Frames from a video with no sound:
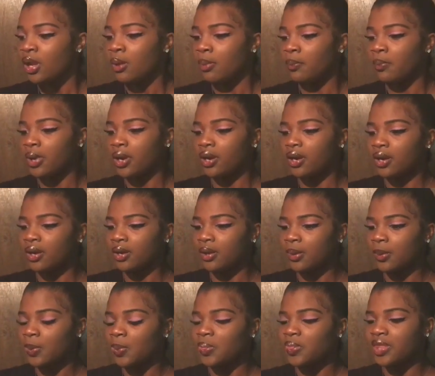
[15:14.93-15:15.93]
But
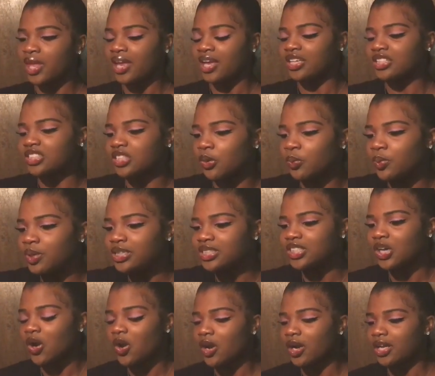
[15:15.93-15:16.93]
um yeah, so we
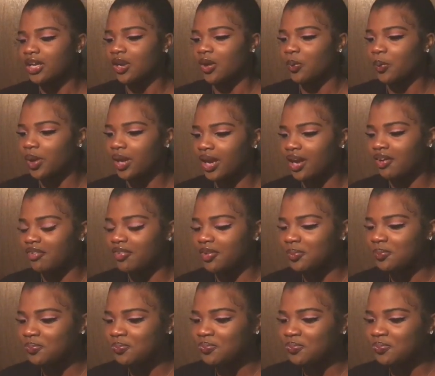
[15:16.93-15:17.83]
talking or whatever.